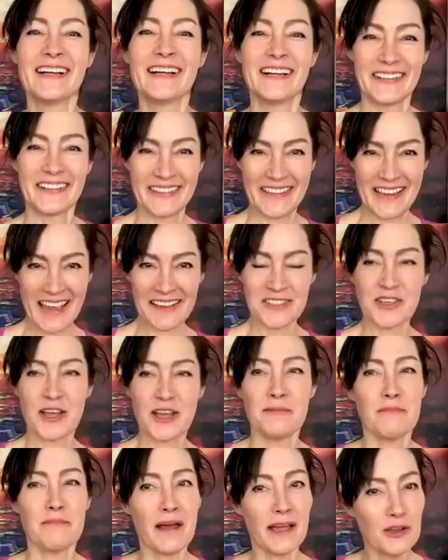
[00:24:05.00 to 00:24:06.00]
Okay, so I
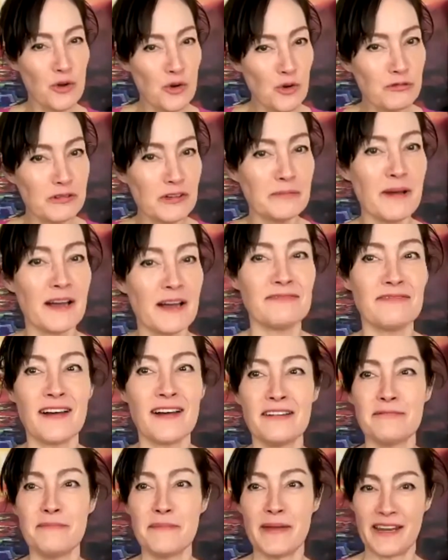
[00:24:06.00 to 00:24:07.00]
might go over about
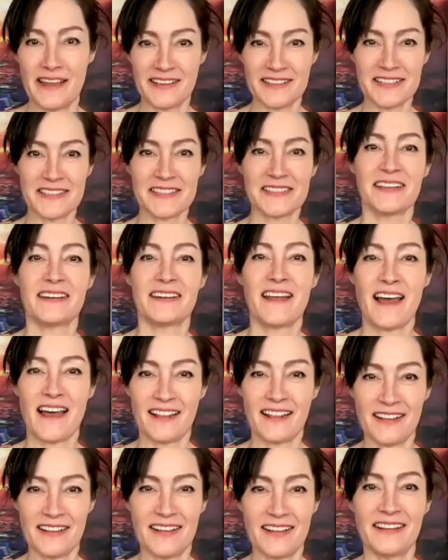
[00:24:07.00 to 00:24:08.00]
5 minutes, then
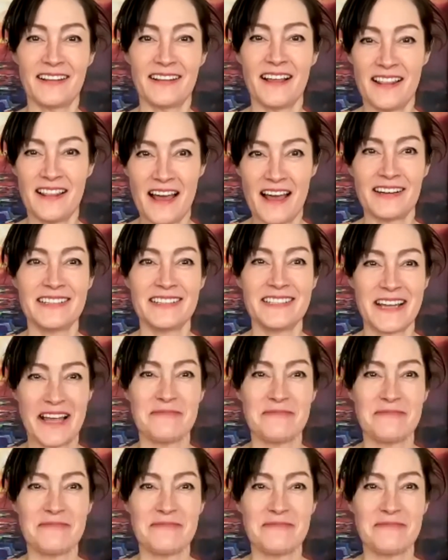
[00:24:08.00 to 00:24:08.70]
I'll allow it time.